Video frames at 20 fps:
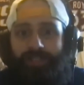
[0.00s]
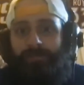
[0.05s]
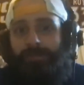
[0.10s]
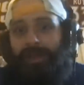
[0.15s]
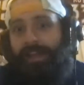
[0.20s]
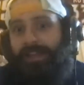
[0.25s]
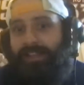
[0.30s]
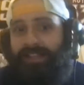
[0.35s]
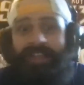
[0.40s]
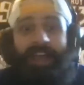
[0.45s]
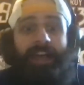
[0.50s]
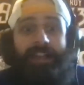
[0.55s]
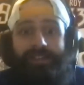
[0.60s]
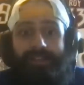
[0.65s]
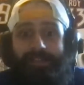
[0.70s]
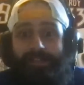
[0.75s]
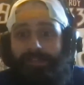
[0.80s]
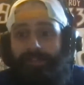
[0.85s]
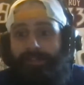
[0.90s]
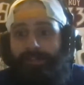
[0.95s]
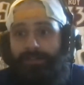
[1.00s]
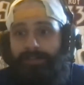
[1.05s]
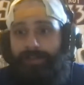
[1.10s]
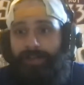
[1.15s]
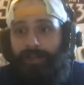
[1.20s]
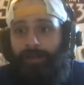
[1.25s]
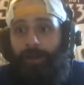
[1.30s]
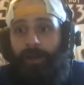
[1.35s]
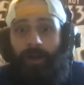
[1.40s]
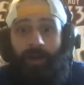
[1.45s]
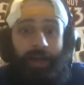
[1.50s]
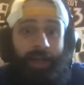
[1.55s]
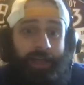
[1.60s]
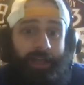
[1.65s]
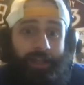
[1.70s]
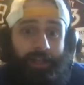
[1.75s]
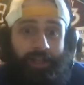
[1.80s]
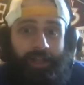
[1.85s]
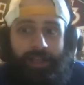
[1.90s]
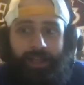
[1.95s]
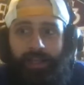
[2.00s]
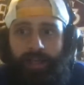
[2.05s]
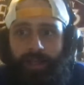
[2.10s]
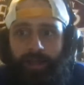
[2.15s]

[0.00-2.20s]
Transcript: makes sense. Am I right? Like,